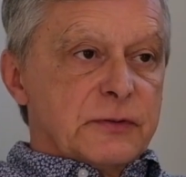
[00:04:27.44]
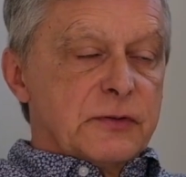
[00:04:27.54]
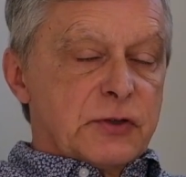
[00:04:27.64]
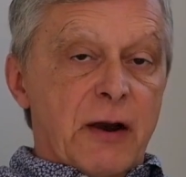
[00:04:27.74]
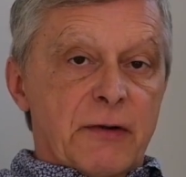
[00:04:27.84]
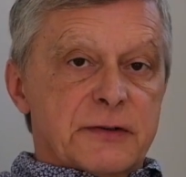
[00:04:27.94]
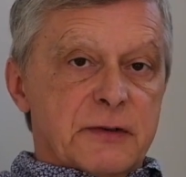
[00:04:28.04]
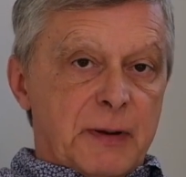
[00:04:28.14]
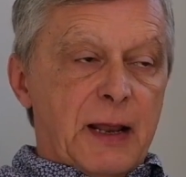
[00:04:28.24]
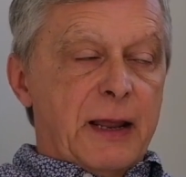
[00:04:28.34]
Jarrett to
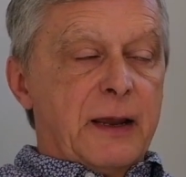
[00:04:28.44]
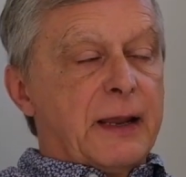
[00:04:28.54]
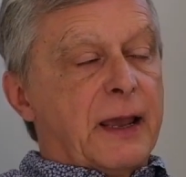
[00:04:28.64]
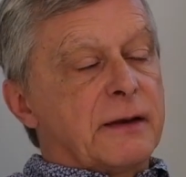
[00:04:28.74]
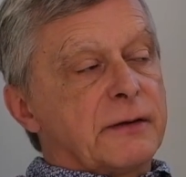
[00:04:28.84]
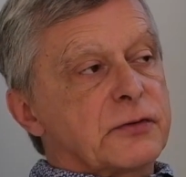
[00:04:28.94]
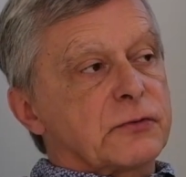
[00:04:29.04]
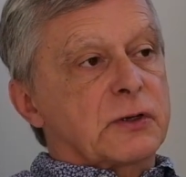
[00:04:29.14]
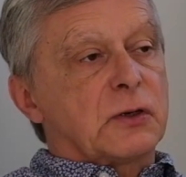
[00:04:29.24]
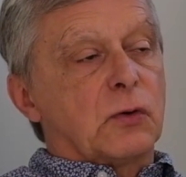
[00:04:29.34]
play again and to
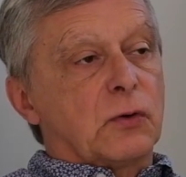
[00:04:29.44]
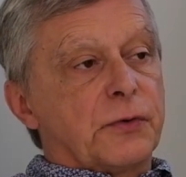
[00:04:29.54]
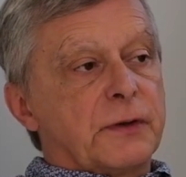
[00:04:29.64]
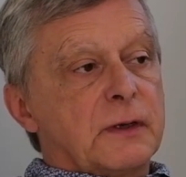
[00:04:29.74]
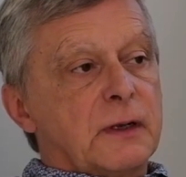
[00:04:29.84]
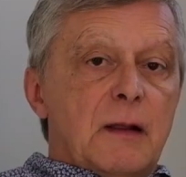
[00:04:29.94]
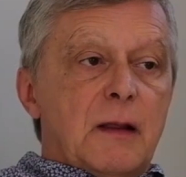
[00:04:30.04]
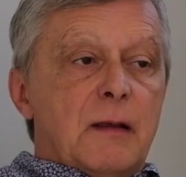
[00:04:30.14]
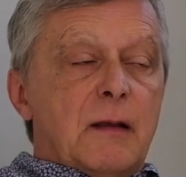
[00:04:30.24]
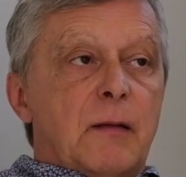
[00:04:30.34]
record,
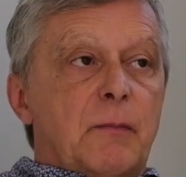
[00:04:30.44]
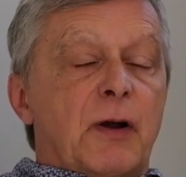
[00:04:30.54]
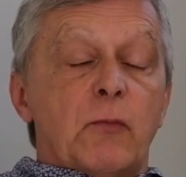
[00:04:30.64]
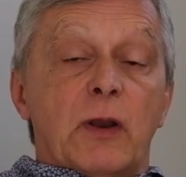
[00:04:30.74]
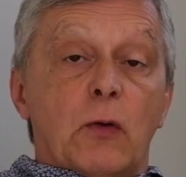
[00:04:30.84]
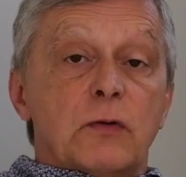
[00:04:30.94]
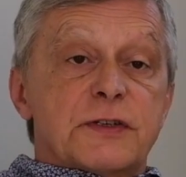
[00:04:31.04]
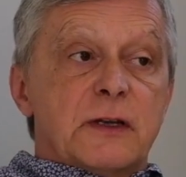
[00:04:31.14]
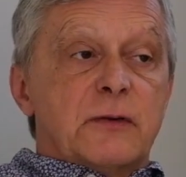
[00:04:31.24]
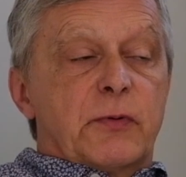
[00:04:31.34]
but will
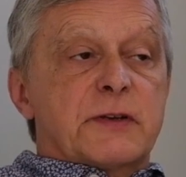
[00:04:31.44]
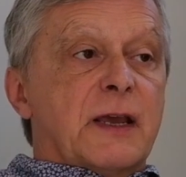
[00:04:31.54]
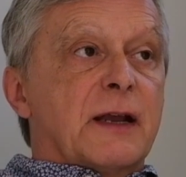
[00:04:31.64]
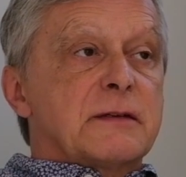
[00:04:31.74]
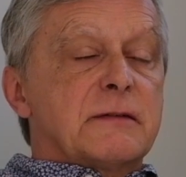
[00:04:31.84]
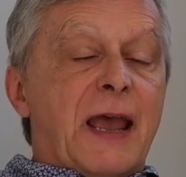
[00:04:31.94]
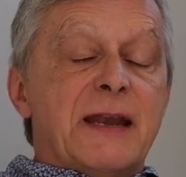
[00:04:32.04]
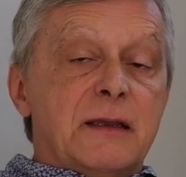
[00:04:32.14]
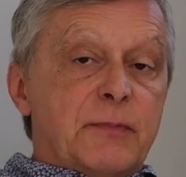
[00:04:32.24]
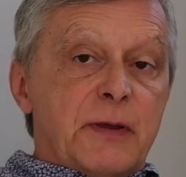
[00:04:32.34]
also protect
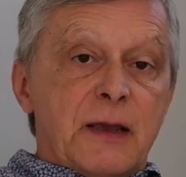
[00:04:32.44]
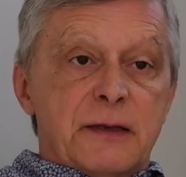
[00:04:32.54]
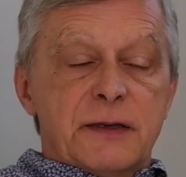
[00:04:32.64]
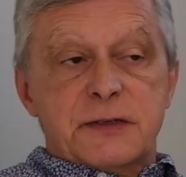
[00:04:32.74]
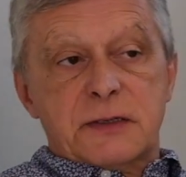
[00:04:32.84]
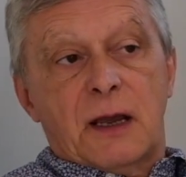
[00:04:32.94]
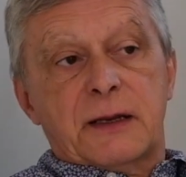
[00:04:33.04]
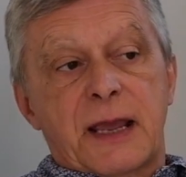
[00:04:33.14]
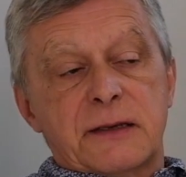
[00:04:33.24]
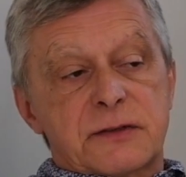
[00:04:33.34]
any pianist
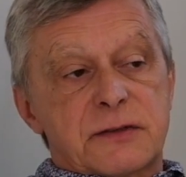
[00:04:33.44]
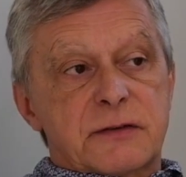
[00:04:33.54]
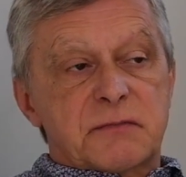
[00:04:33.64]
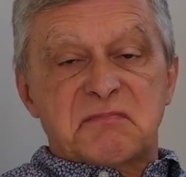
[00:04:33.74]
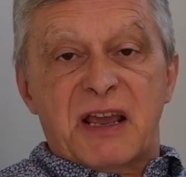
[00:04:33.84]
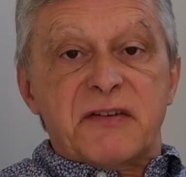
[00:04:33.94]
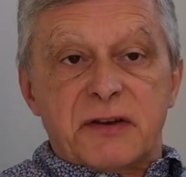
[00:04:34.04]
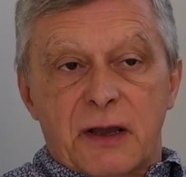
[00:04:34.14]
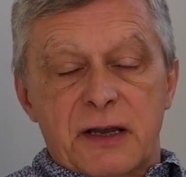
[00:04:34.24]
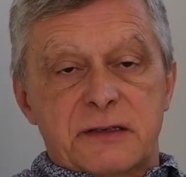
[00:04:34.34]
against
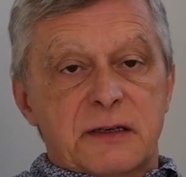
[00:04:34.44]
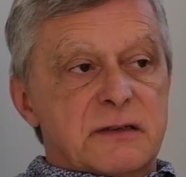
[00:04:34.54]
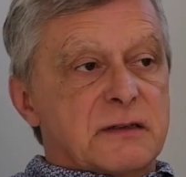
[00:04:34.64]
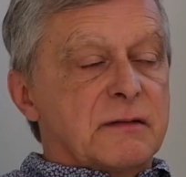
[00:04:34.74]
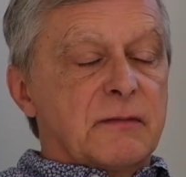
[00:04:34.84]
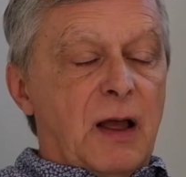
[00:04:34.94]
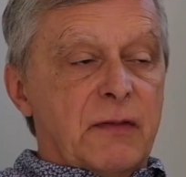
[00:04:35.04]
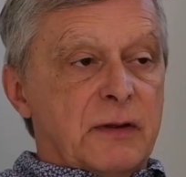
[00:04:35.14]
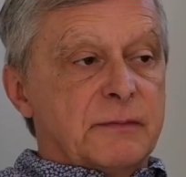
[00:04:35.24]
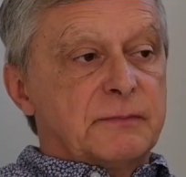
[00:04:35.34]
tendinitis and
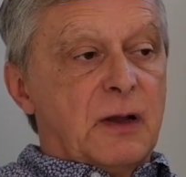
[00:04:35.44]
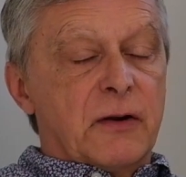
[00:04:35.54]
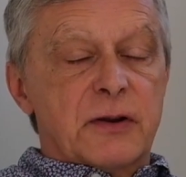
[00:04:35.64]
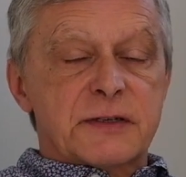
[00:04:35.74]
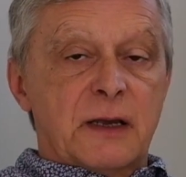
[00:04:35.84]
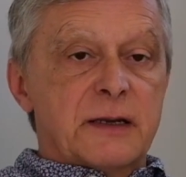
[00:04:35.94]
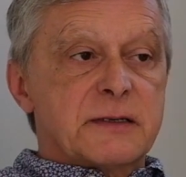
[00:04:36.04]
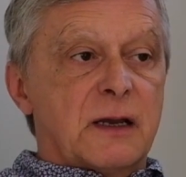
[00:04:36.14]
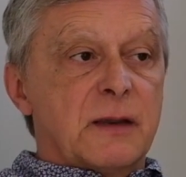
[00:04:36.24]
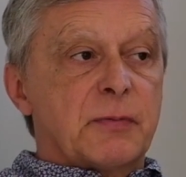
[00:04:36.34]
other RSI
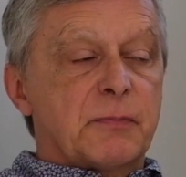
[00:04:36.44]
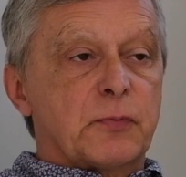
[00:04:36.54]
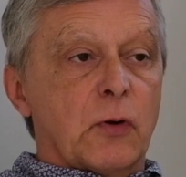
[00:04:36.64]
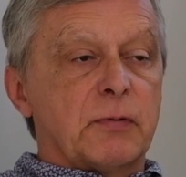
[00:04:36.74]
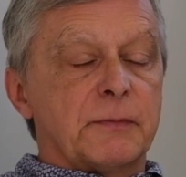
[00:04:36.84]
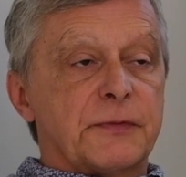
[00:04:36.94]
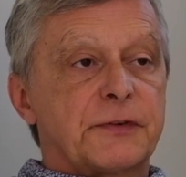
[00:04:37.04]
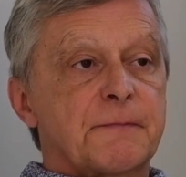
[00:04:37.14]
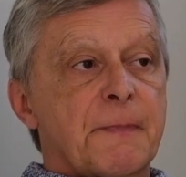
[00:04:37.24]
type problems.